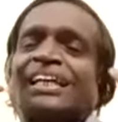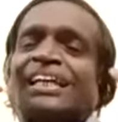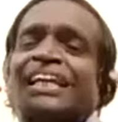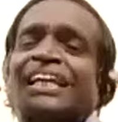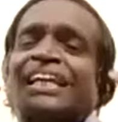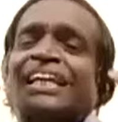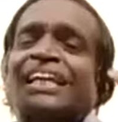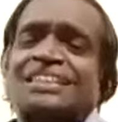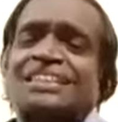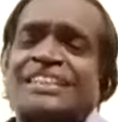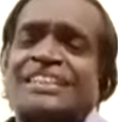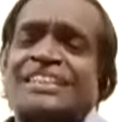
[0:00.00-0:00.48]

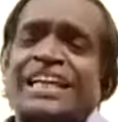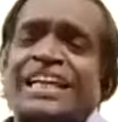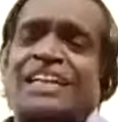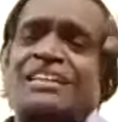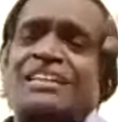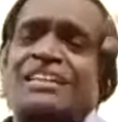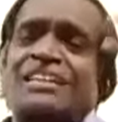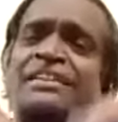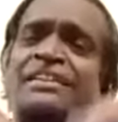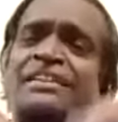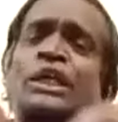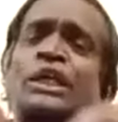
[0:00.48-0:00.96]
He has
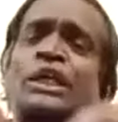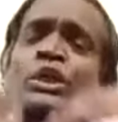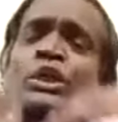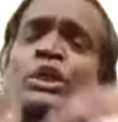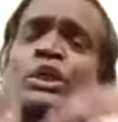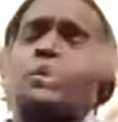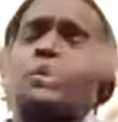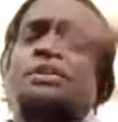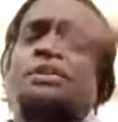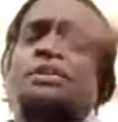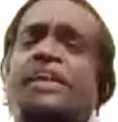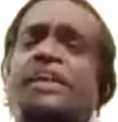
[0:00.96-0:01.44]
taken nothing
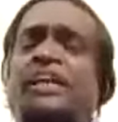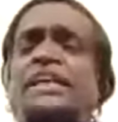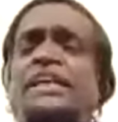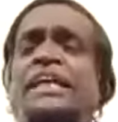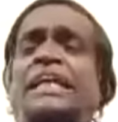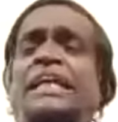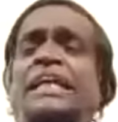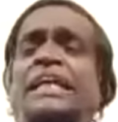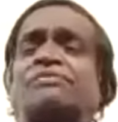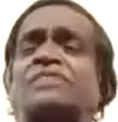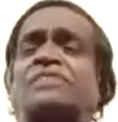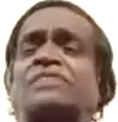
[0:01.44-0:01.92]
to his head.
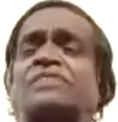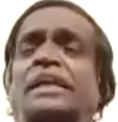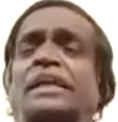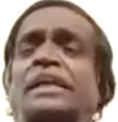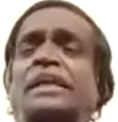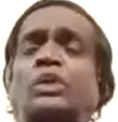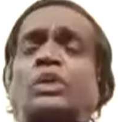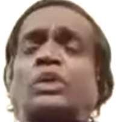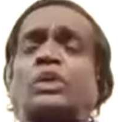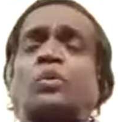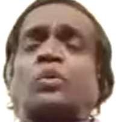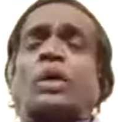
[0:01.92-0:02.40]
He gives the
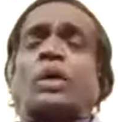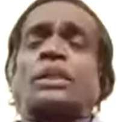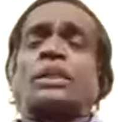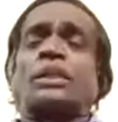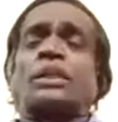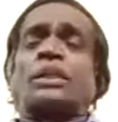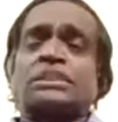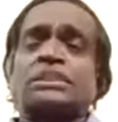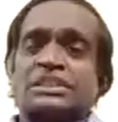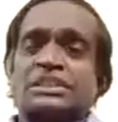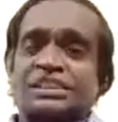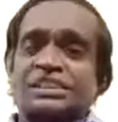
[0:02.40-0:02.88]
credit to
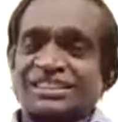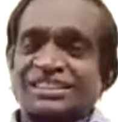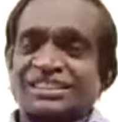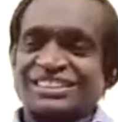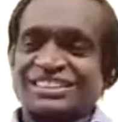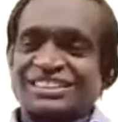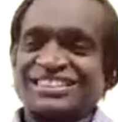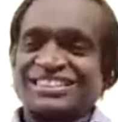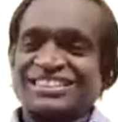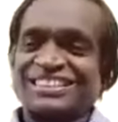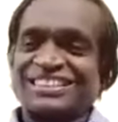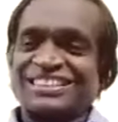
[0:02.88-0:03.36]
others.
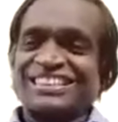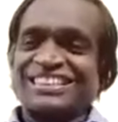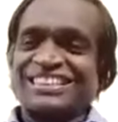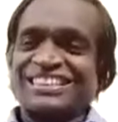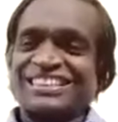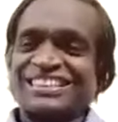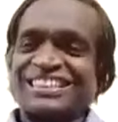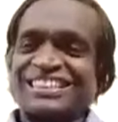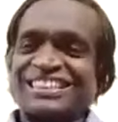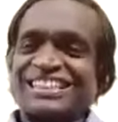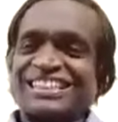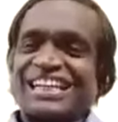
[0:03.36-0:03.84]

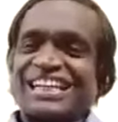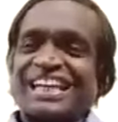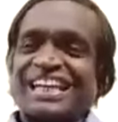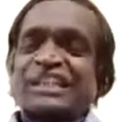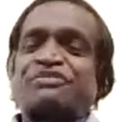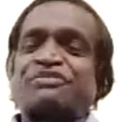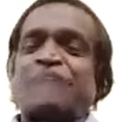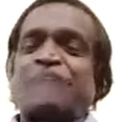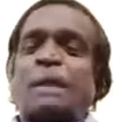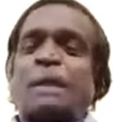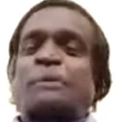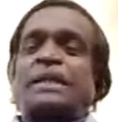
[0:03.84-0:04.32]

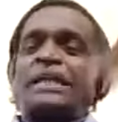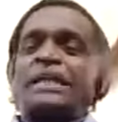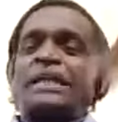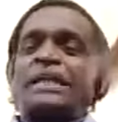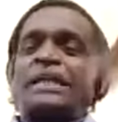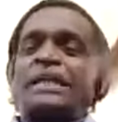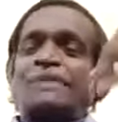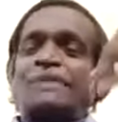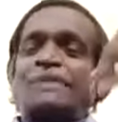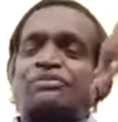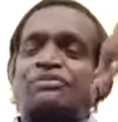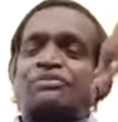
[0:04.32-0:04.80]
In his
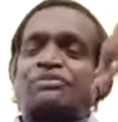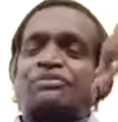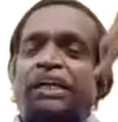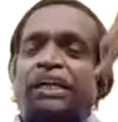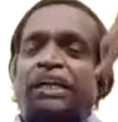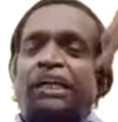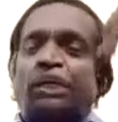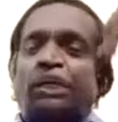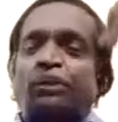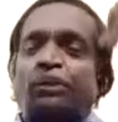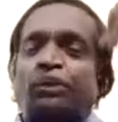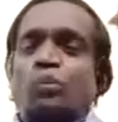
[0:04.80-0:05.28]
family, he gives credit
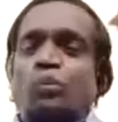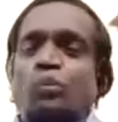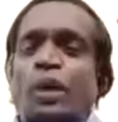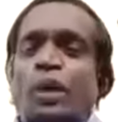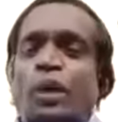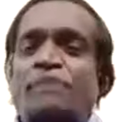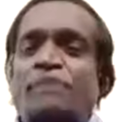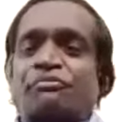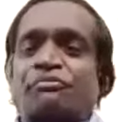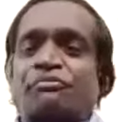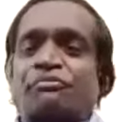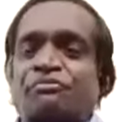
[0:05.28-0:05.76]
to his
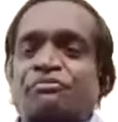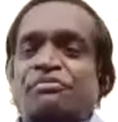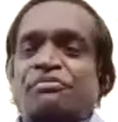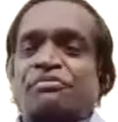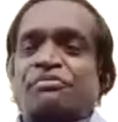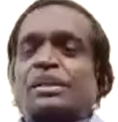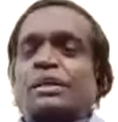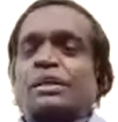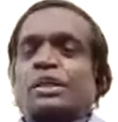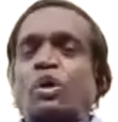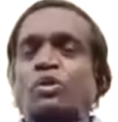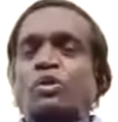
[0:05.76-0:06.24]
wife,
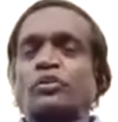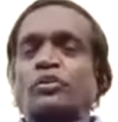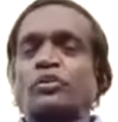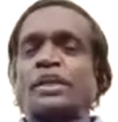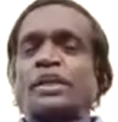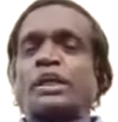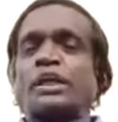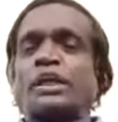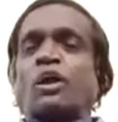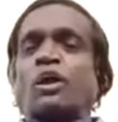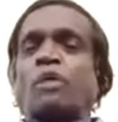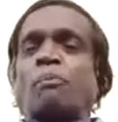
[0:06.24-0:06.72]

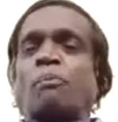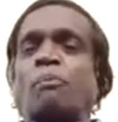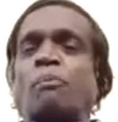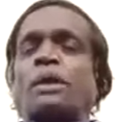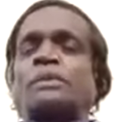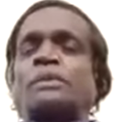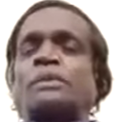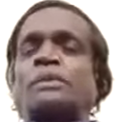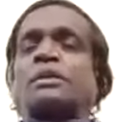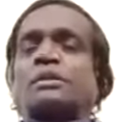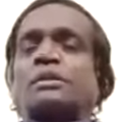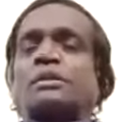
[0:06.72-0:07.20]
daughter-in-law,
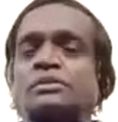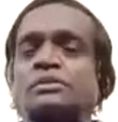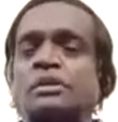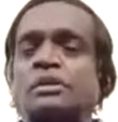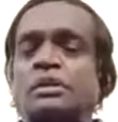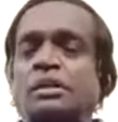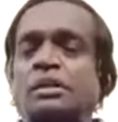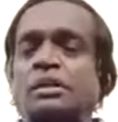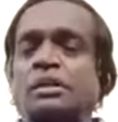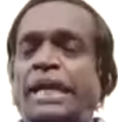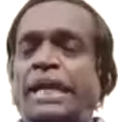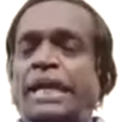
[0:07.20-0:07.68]
mother,
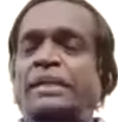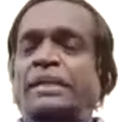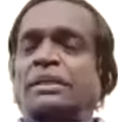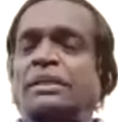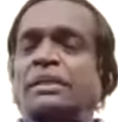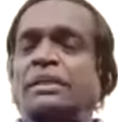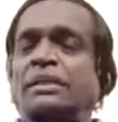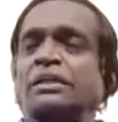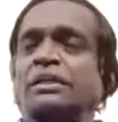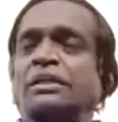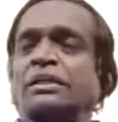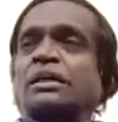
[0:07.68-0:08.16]

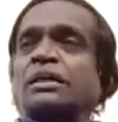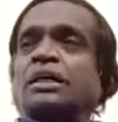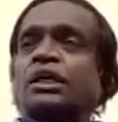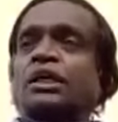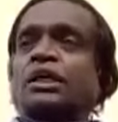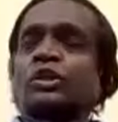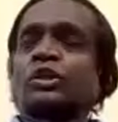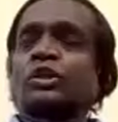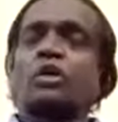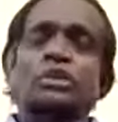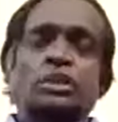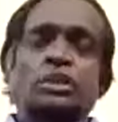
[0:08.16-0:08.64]
and
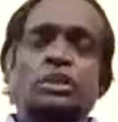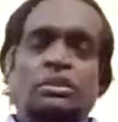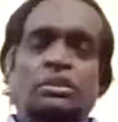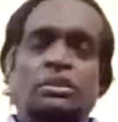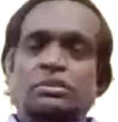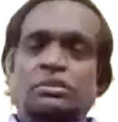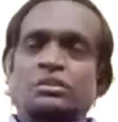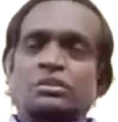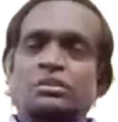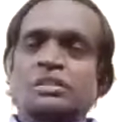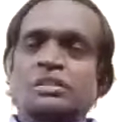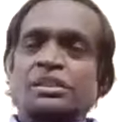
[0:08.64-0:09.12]

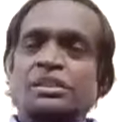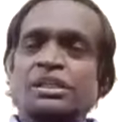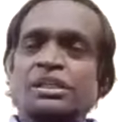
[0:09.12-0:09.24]
daughter.